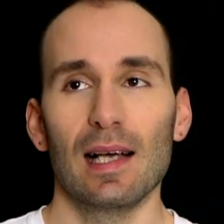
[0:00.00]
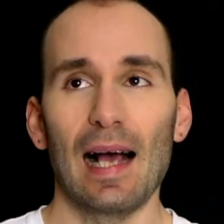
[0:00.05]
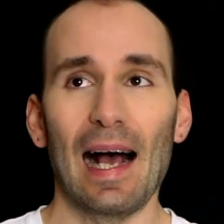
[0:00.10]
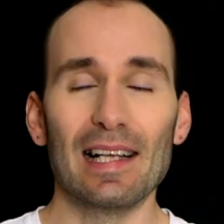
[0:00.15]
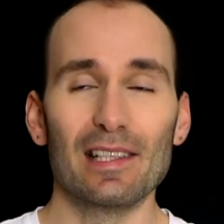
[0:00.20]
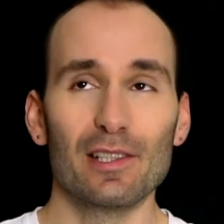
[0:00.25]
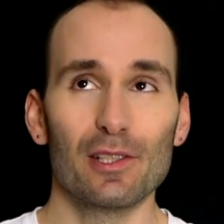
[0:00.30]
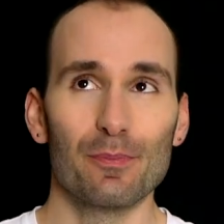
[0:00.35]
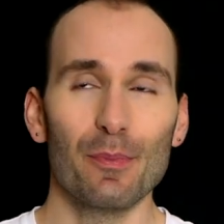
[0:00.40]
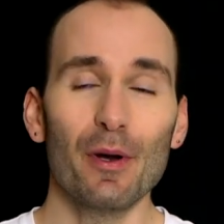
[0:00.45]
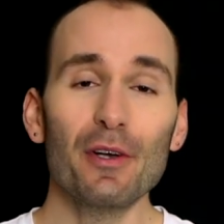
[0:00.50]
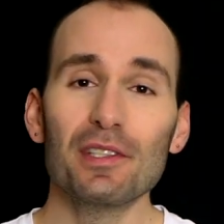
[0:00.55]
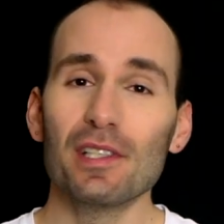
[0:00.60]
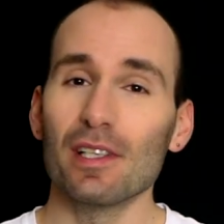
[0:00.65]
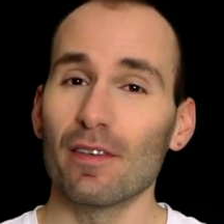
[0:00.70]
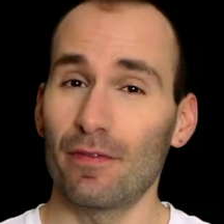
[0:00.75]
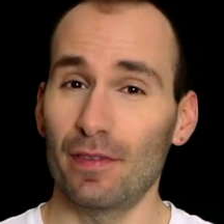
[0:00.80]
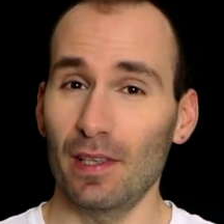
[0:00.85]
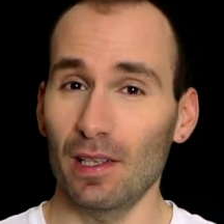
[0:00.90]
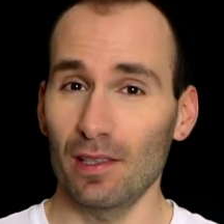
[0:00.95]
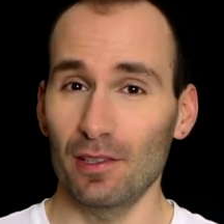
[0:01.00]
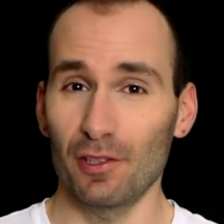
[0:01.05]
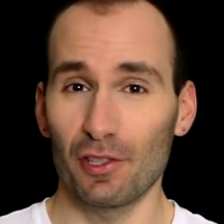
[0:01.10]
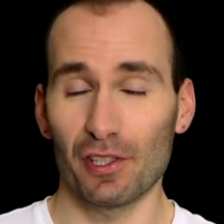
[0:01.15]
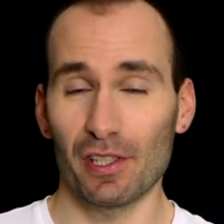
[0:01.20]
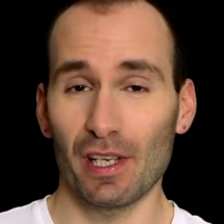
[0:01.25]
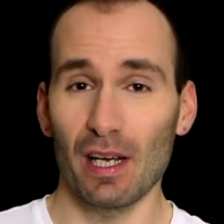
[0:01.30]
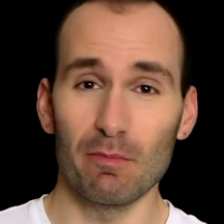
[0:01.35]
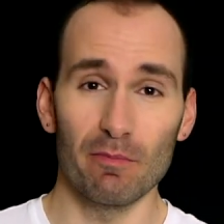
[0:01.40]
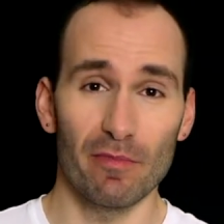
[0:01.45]
And Motif didn't
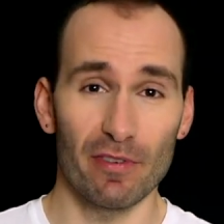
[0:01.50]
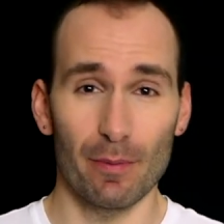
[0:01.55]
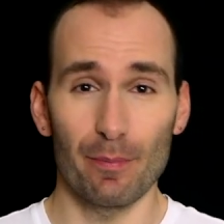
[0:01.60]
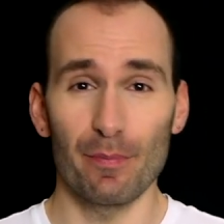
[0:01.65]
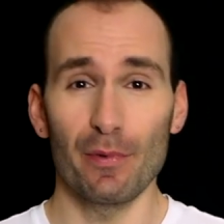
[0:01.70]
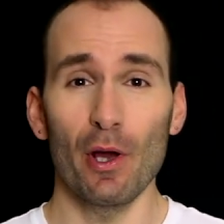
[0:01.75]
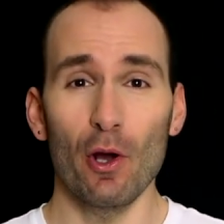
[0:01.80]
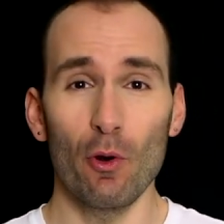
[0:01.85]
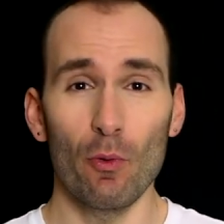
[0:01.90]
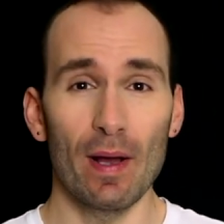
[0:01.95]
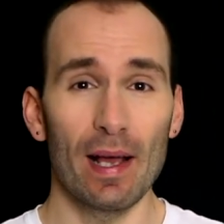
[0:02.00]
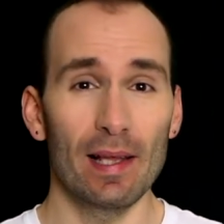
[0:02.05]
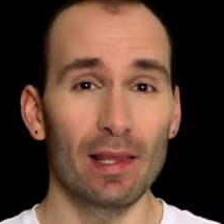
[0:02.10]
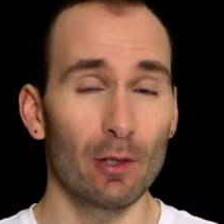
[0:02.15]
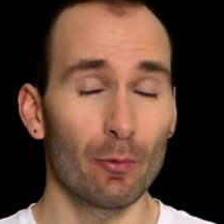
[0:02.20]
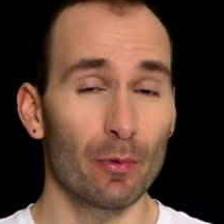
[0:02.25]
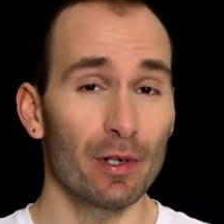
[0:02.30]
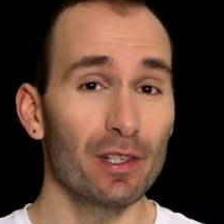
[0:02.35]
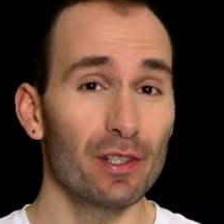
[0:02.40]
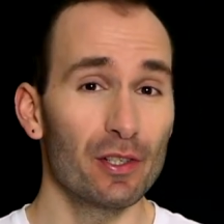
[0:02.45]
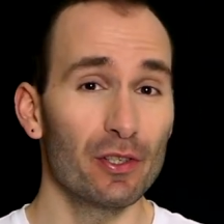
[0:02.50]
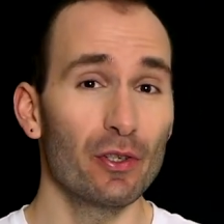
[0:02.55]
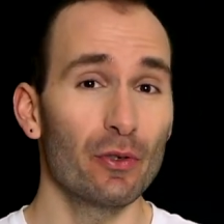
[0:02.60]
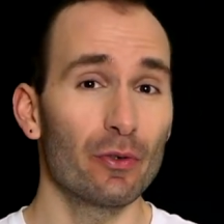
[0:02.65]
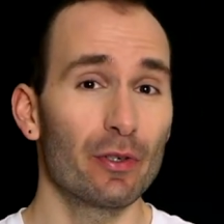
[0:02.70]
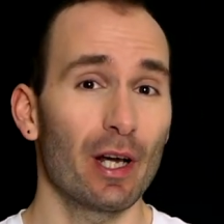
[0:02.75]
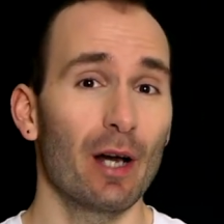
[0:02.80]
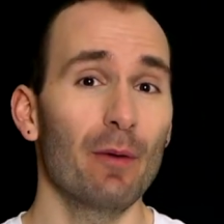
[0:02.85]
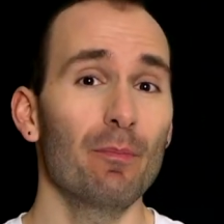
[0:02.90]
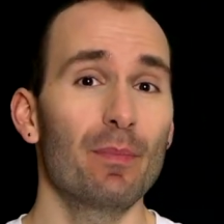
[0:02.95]
just come from nowhere, they weren't a new
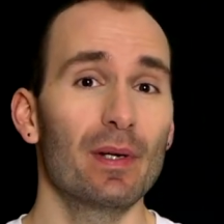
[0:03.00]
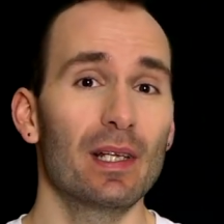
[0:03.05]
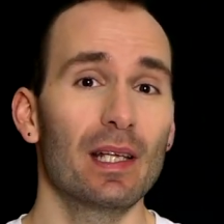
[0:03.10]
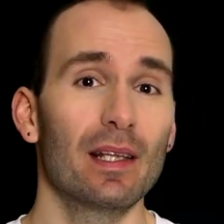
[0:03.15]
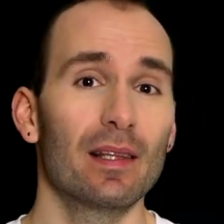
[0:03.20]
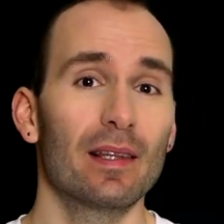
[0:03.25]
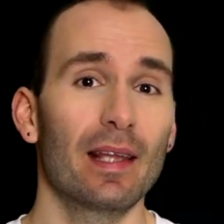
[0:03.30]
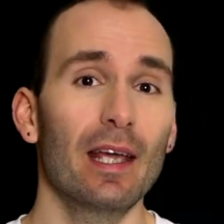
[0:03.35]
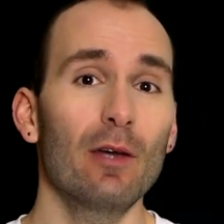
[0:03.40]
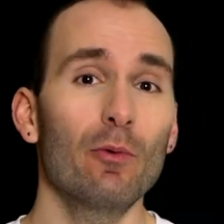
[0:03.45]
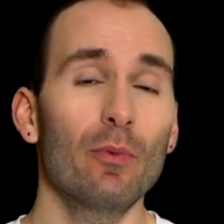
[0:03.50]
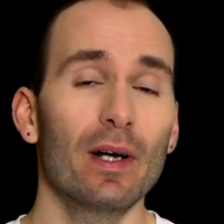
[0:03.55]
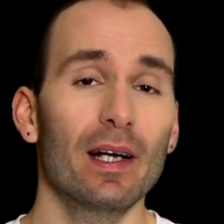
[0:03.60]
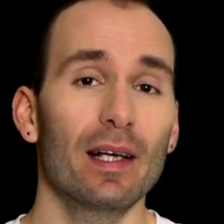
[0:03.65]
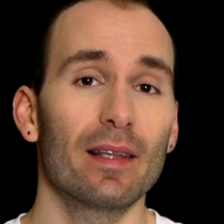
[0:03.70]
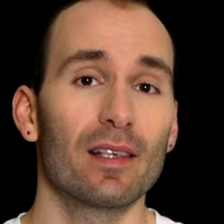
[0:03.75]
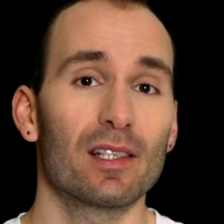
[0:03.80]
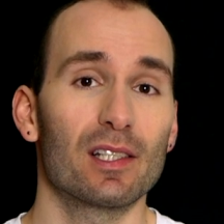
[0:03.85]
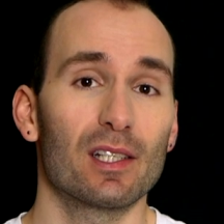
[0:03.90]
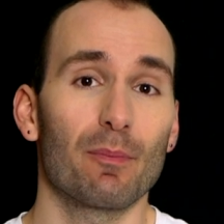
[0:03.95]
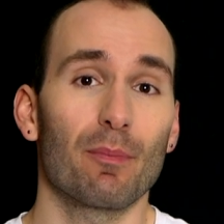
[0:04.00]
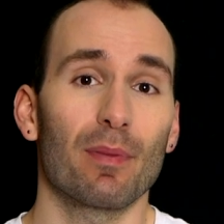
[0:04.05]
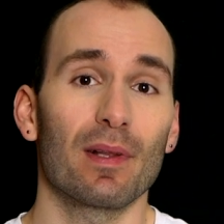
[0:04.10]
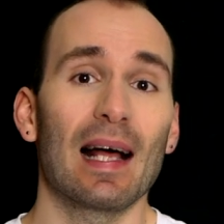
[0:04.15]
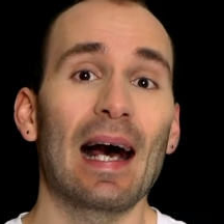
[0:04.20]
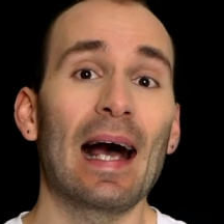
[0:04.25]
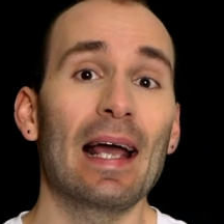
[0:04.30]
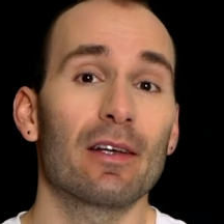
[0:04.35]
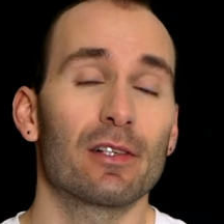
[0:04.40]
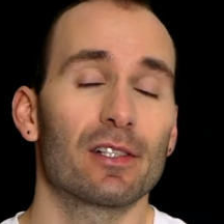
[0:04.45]
company, they were the
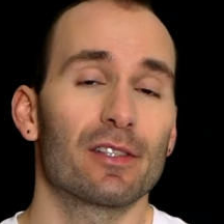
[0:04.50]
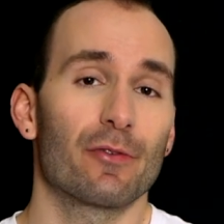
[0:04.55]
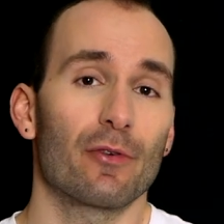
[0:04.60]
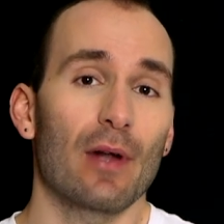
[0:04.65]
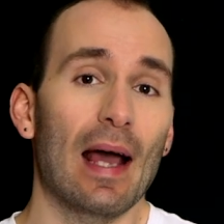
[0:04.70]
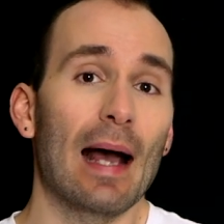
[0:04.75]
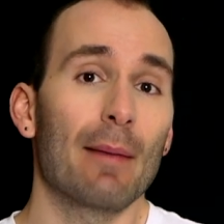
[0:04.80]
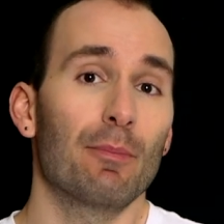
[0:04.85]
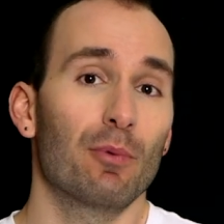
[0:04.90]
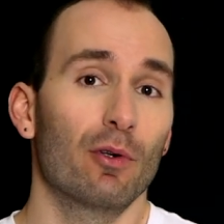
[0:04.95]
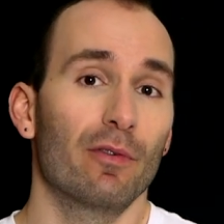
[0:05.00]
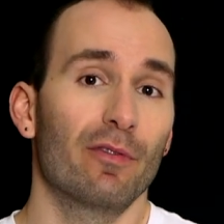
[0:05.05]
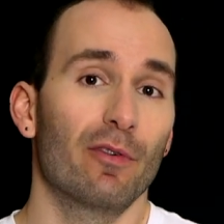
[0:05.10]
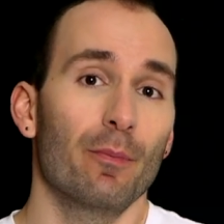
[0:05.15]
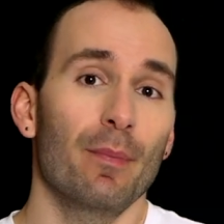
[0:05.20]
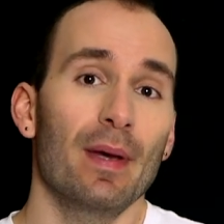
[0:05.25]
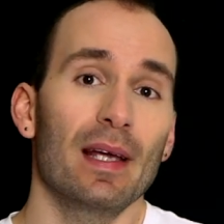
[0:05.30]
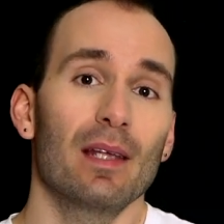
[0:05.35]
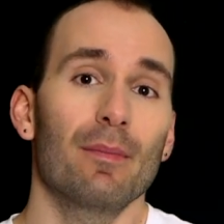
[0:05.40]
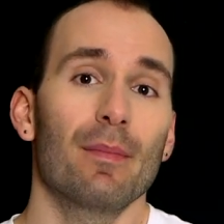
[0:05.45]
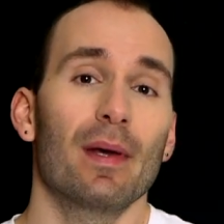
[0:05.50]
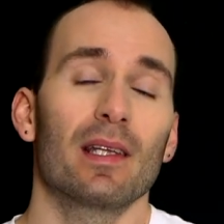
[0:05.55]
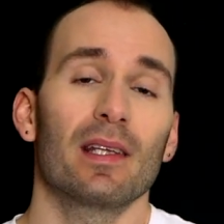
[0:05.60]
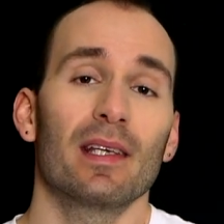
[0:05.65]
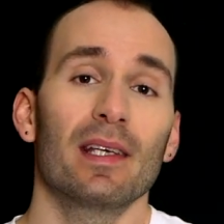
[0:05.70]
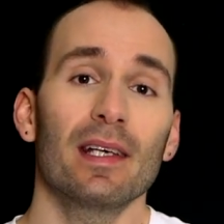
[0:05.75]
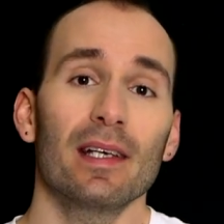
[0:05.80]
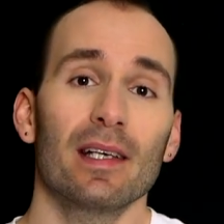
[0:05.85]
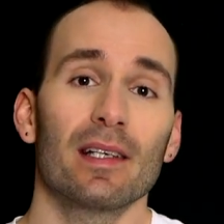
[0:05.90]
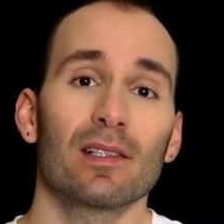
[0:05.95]
suppliers for Apple for many,
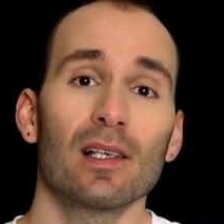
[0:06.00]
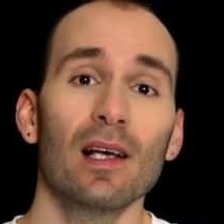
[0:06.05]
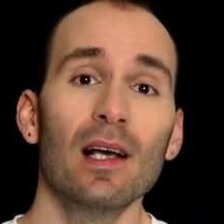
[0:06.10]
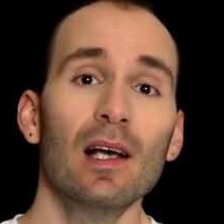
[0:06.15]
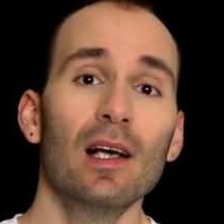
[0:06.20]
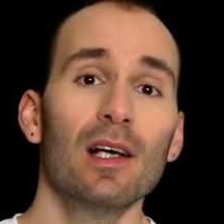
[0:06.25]
many years.